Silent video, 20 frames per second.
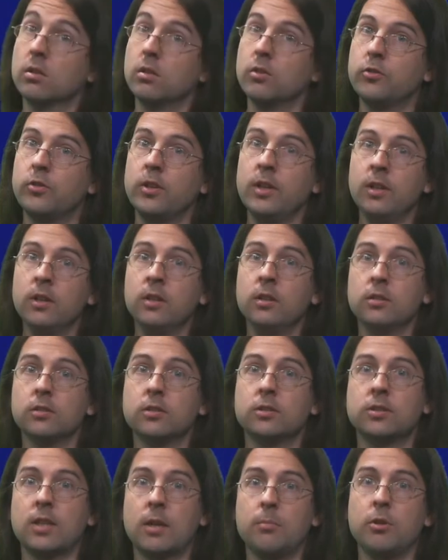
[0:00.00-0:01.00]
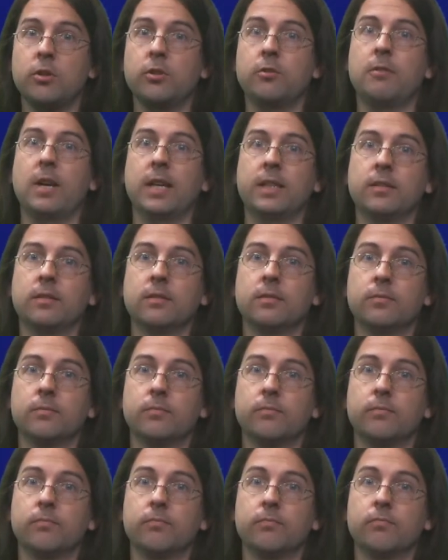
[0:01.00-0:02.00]
Consider the sum on the right.
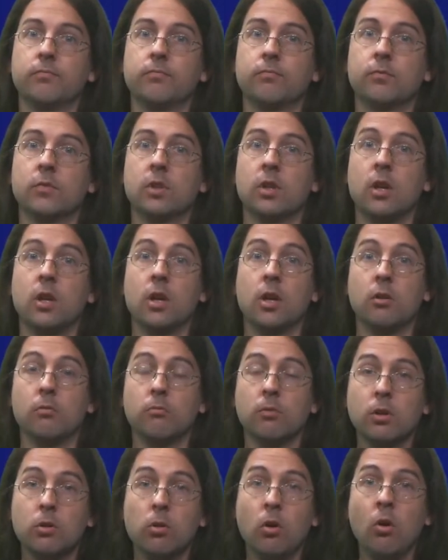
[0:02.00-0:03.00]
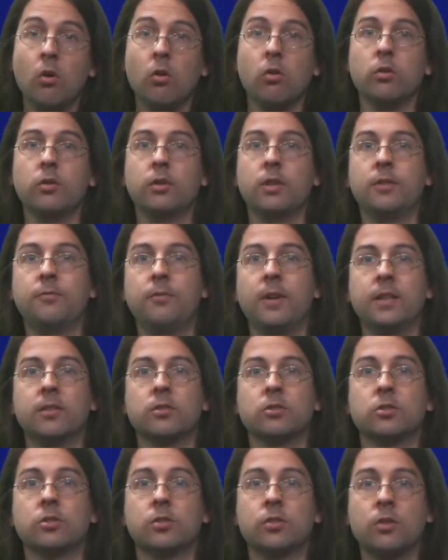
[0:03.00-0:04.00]
Recall that
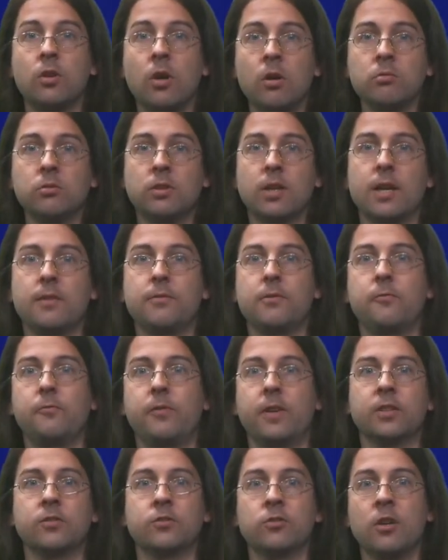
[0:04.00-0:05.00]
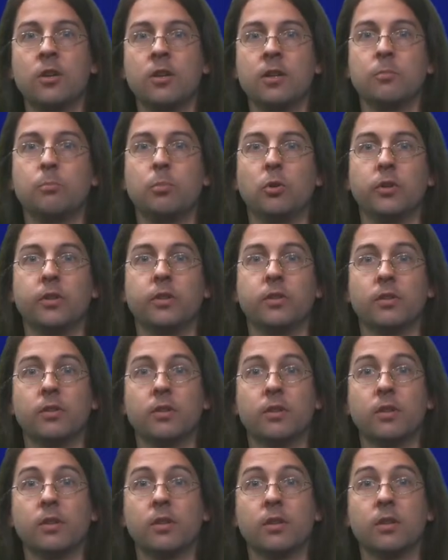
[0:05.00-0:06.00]
vectors don't have a fixed starting point.
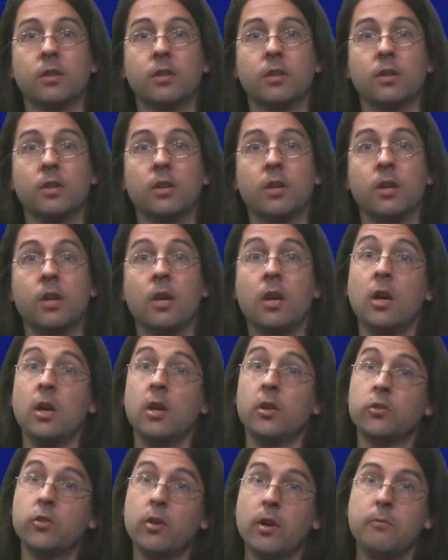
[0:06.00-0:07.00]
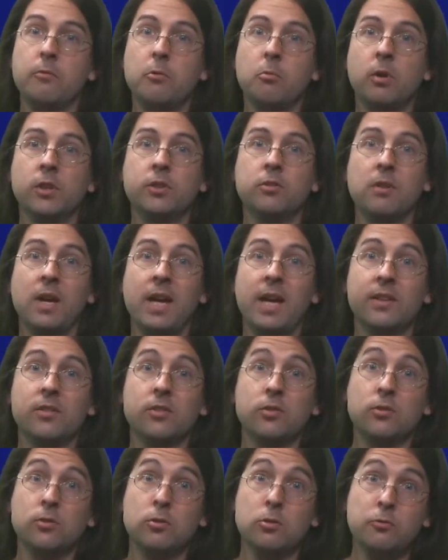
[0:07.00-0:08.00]
So if we want to
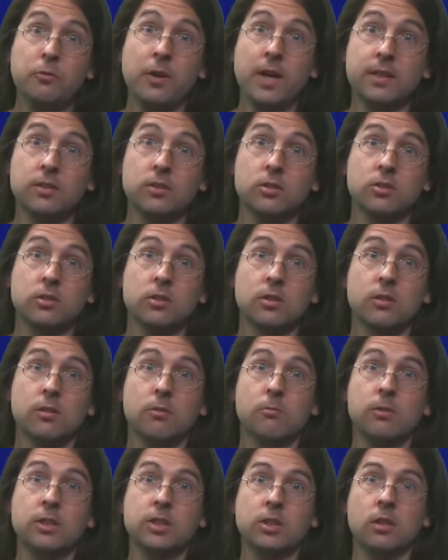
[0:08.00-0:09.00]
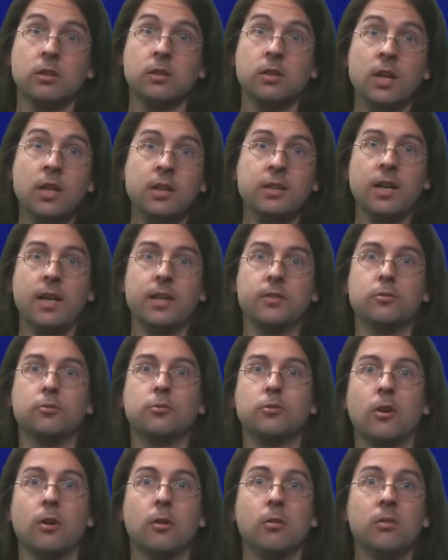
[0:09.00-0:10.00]
add two vectors which are not head
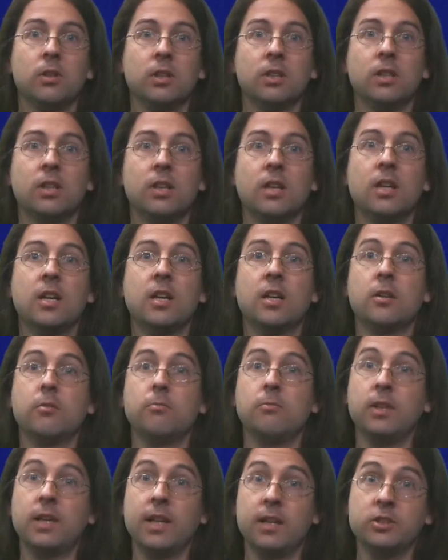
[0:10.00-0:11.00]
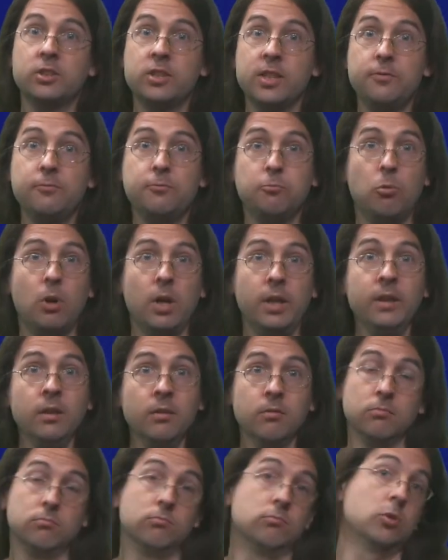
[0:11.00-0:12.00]
to toe, we can shift one,
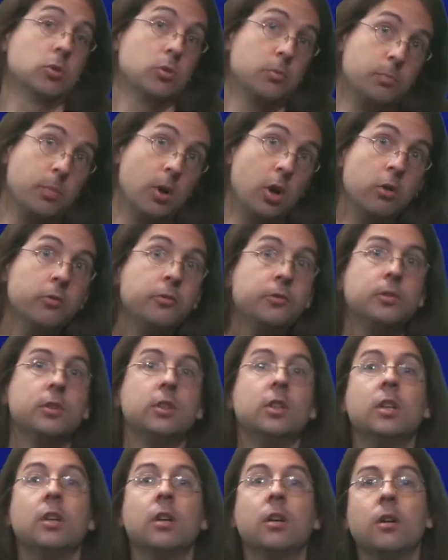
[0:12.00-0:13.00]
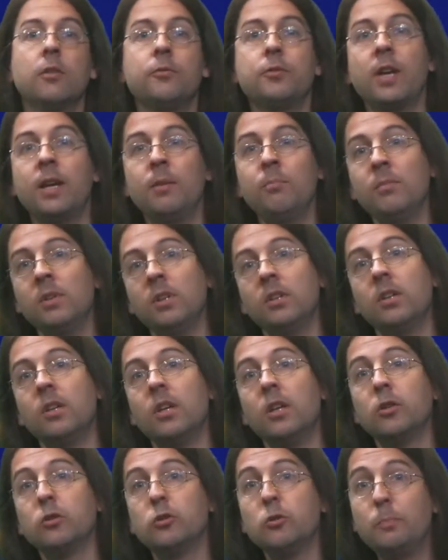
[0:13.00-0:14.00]
or both, of them
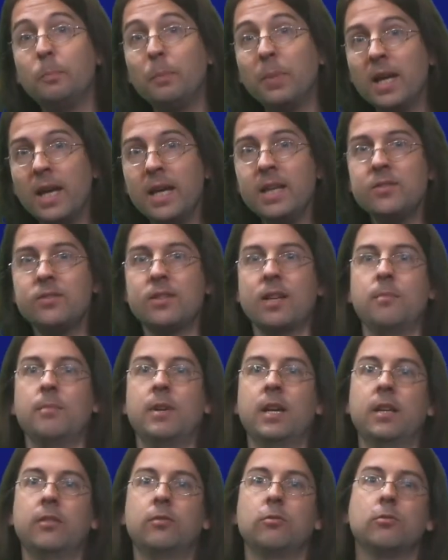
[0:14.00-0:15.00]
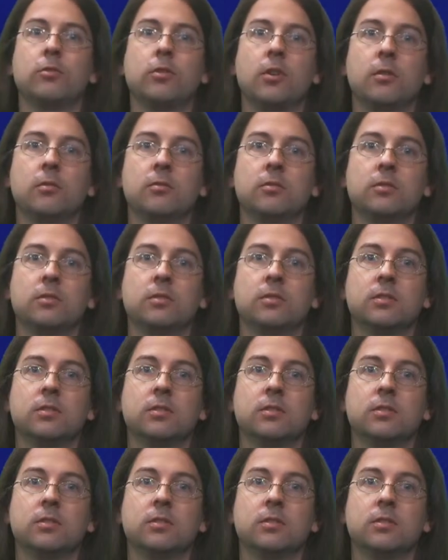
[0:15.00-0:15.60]
to place them head to toe,